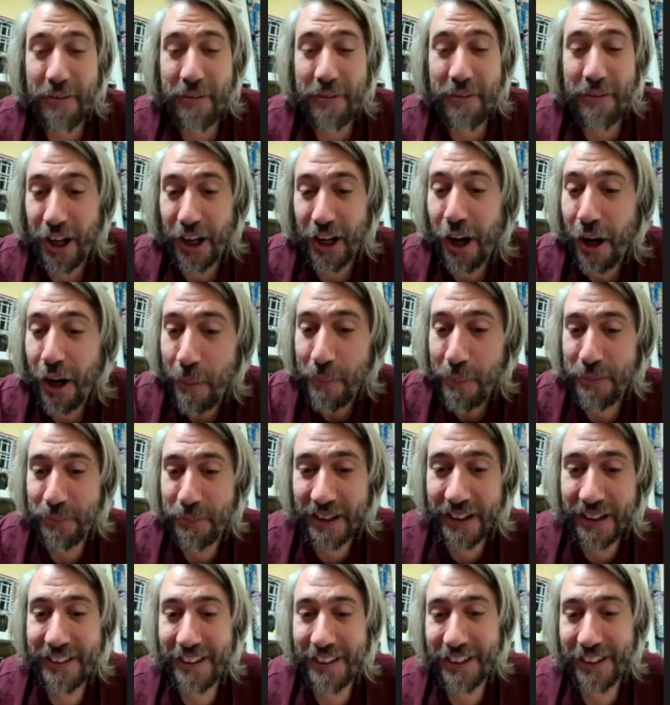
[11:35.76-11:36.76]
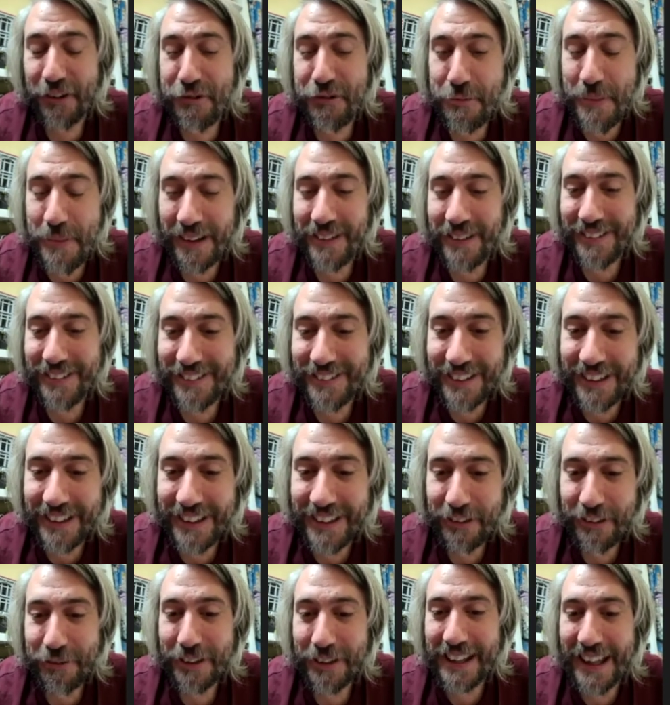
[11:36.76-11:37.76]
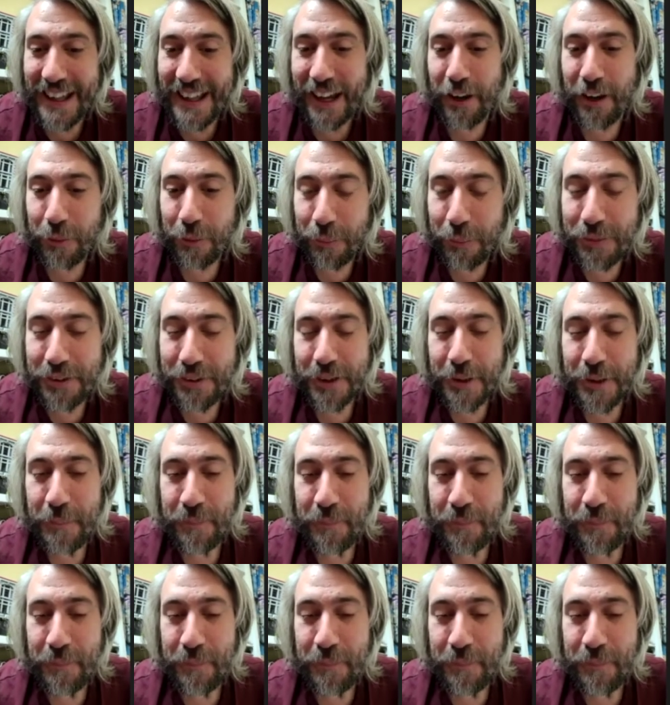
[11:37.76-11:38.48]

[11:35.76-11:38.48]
calmed me you know tremendously and it really helped